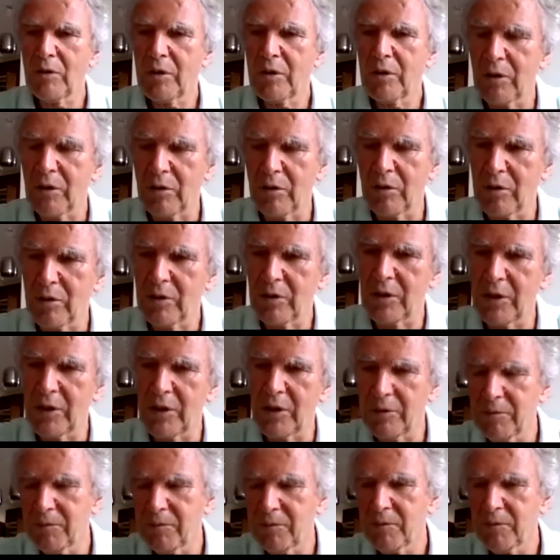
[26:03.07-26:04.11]
on
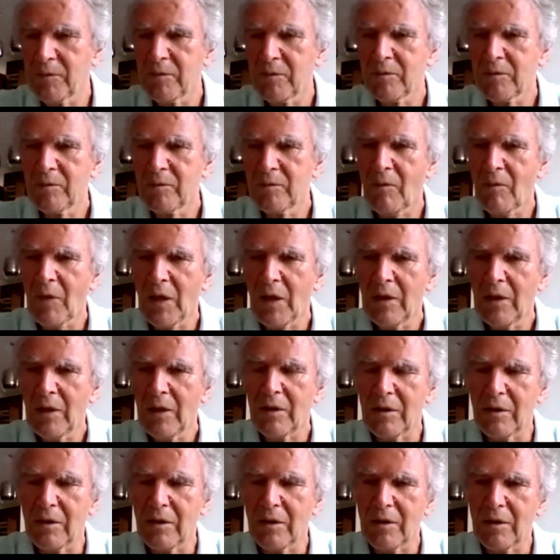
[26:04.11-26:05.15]
the
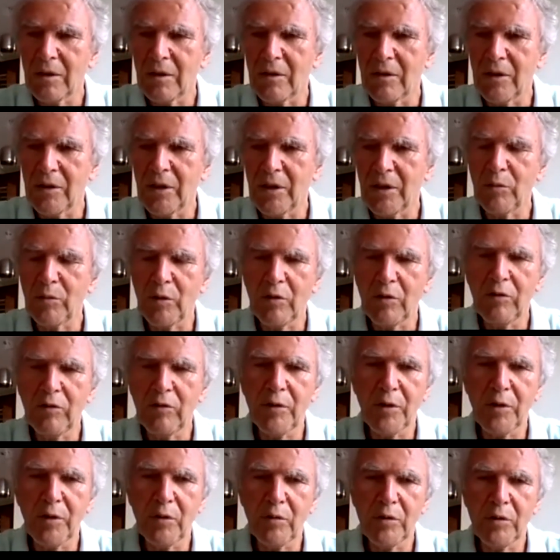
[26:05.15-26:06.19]
number of
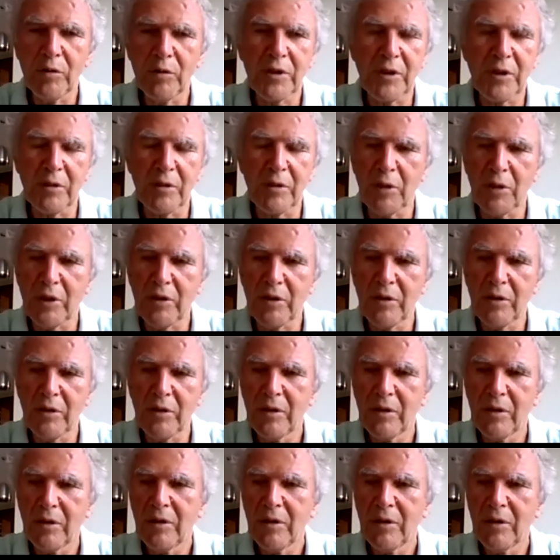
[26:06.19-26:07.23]
rows in my
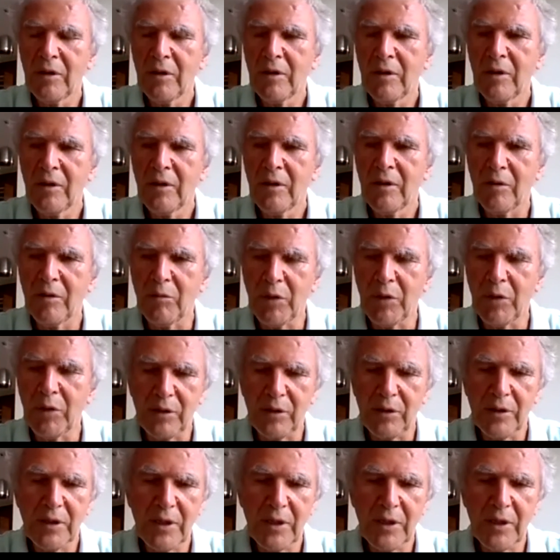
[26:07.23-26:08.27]

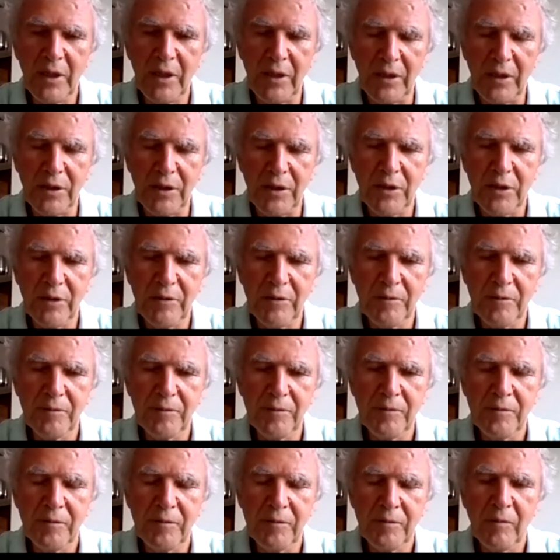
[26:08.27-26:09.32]
matrix H.
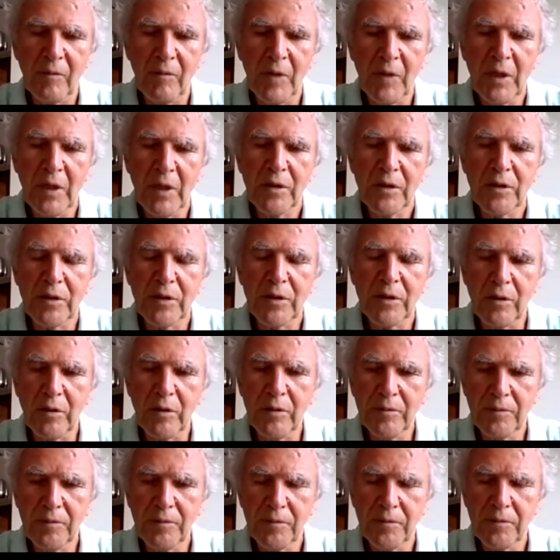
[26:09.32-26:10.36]

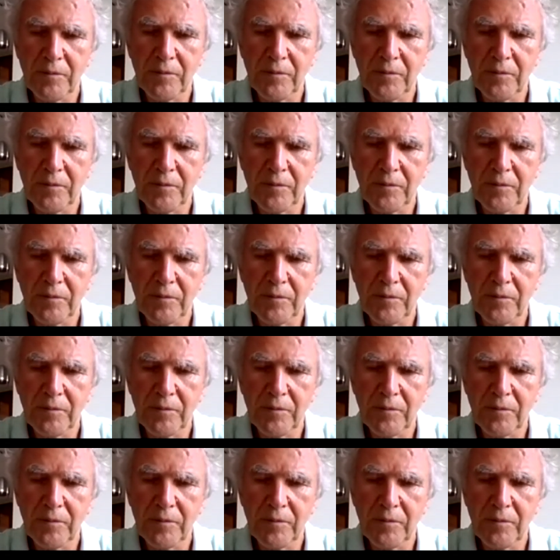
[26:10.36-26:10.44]
So